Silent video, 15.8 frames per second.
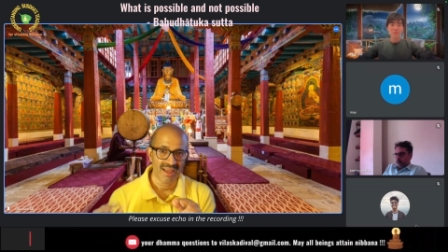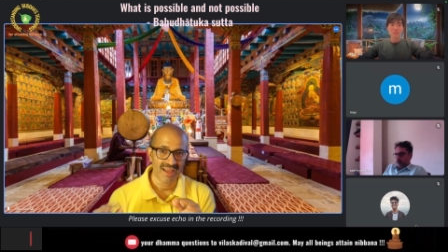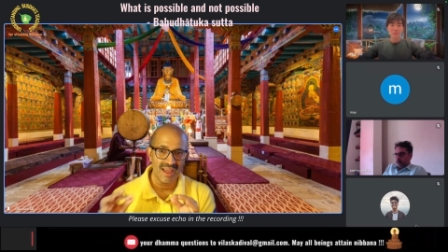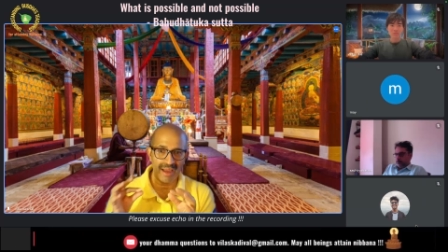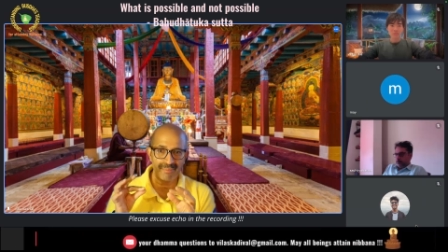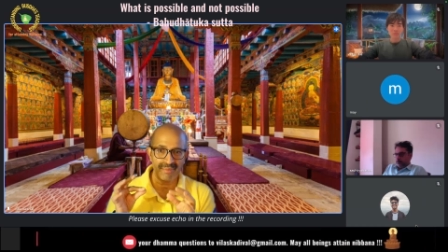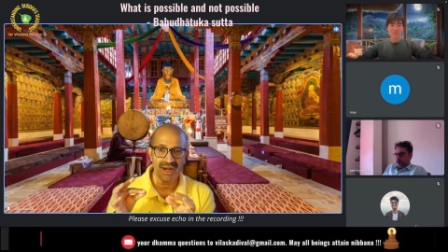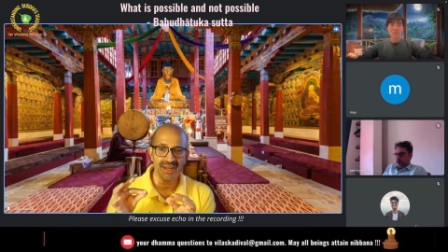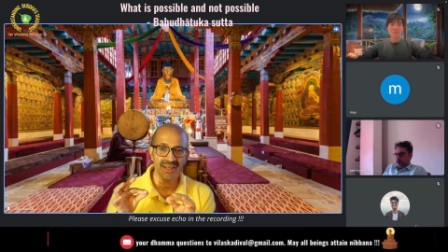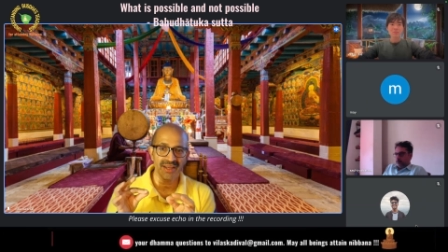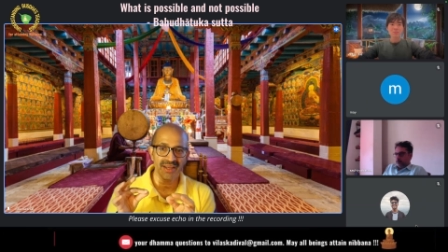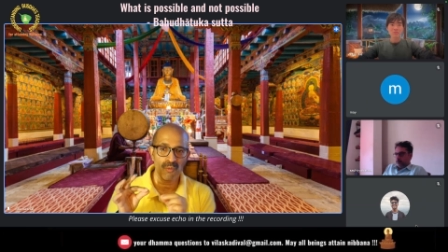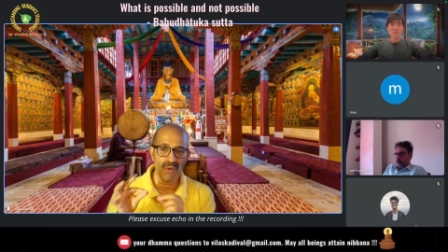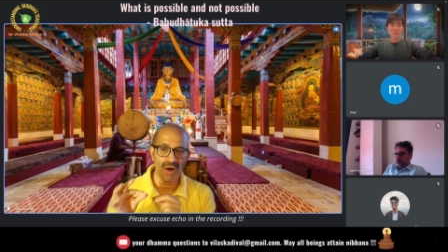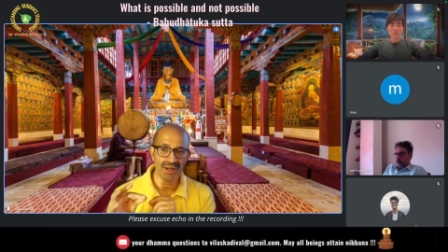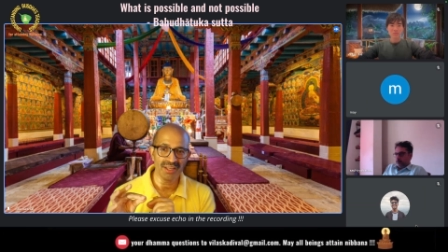I'm adding a
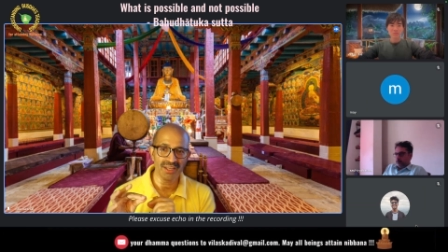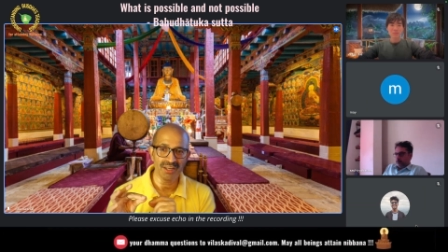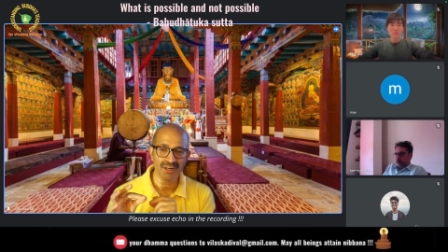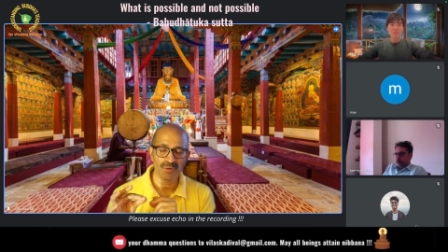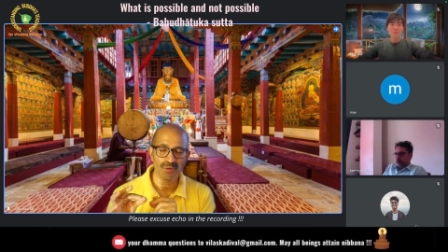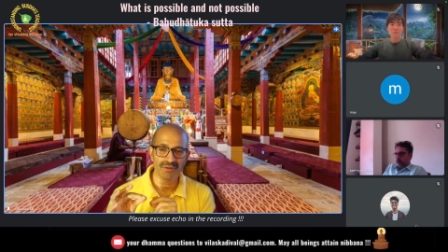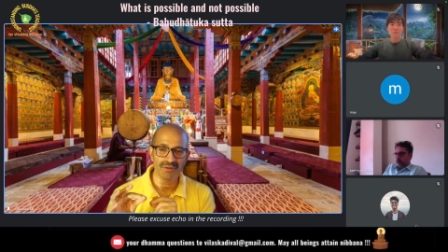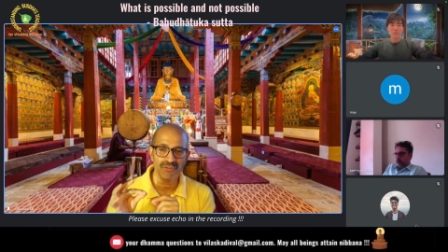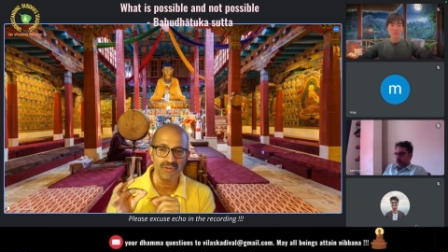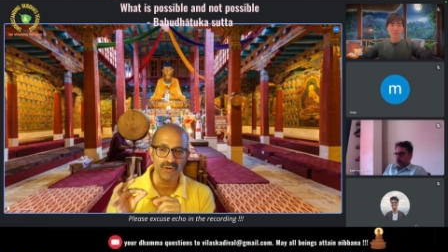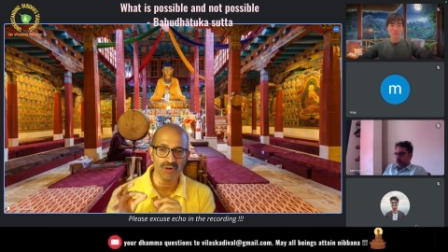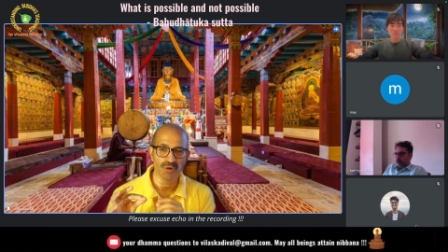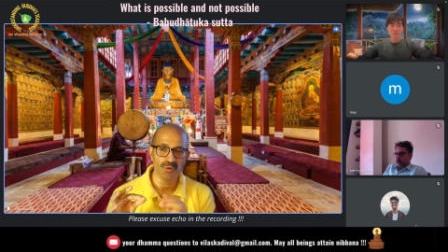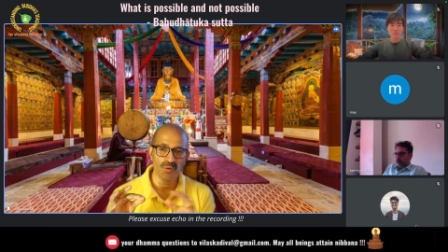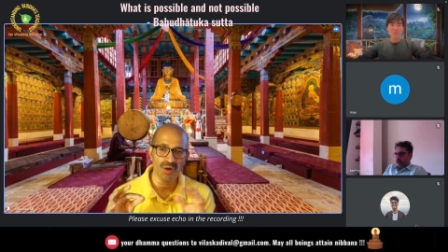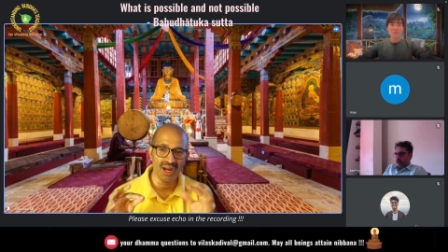1 year old
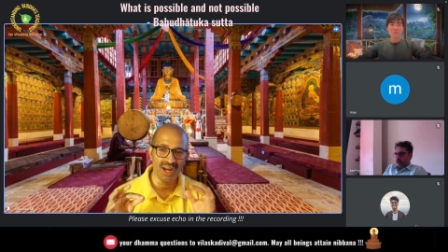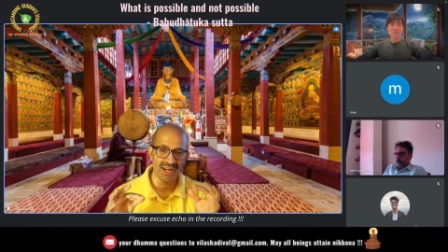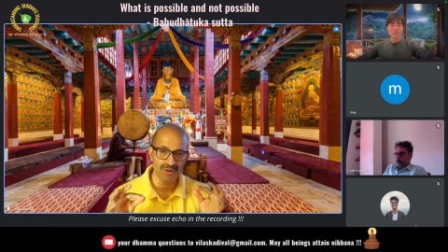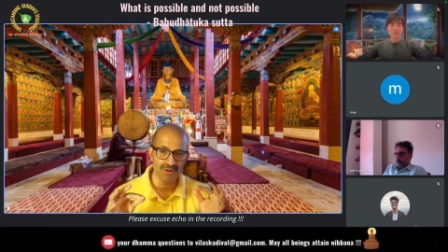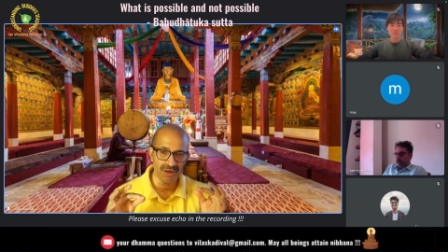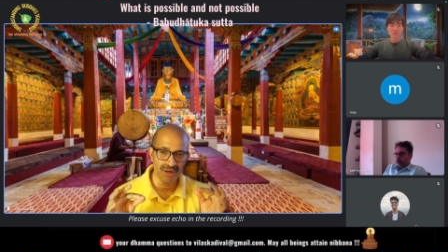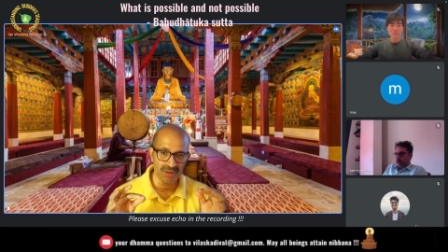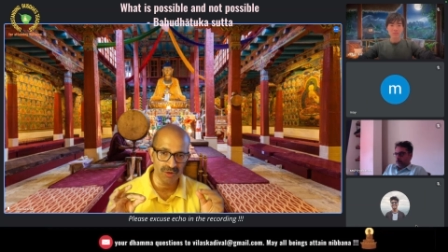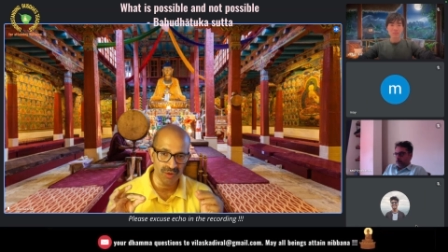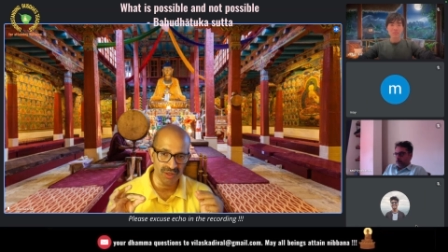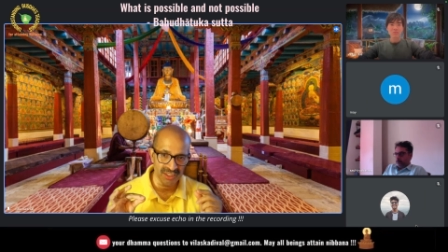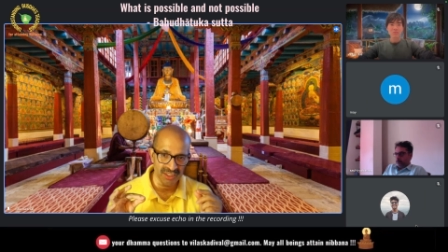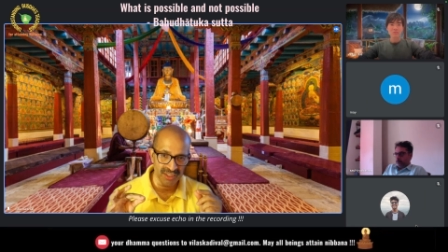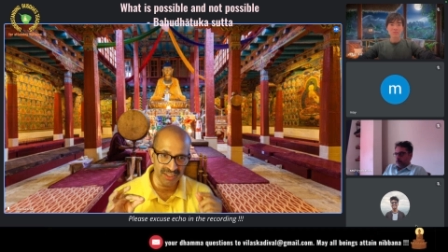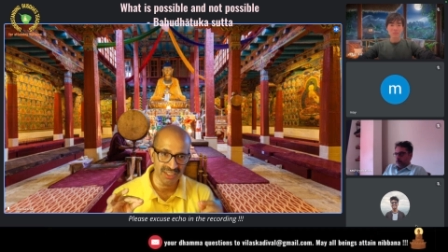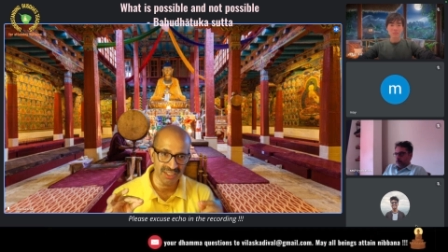photo and to a
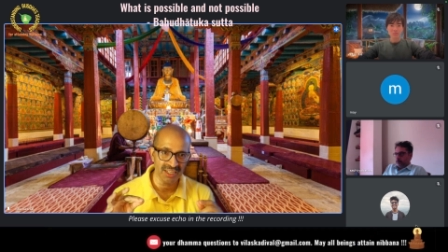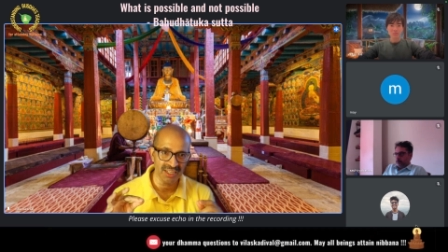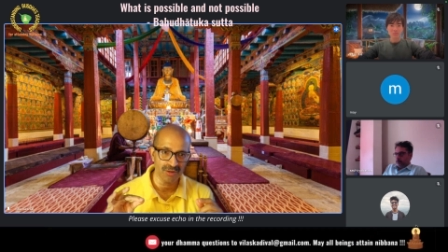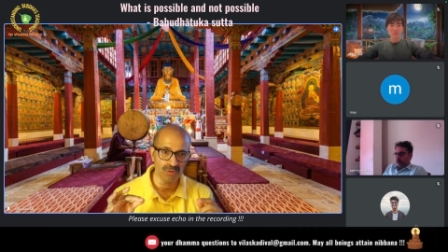30 year